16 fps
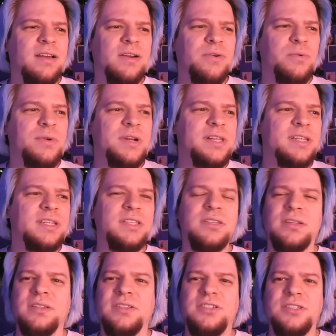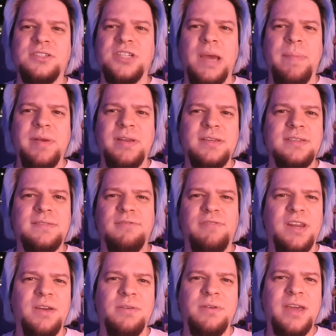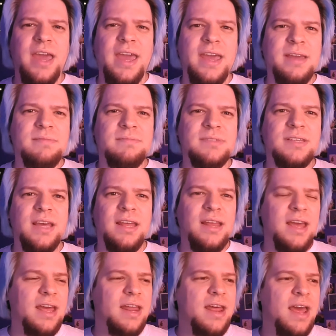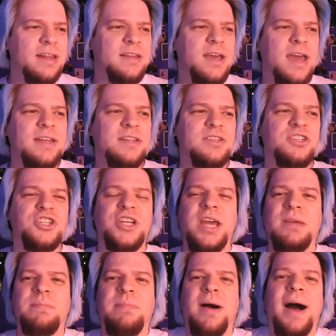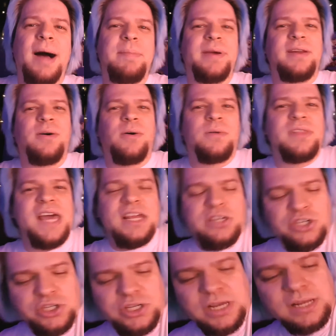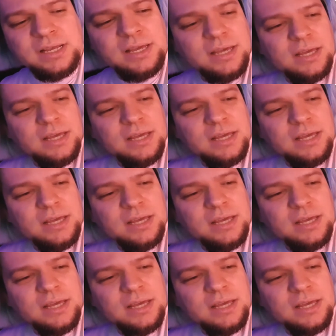really Japanese video games and J-pop and all that shit.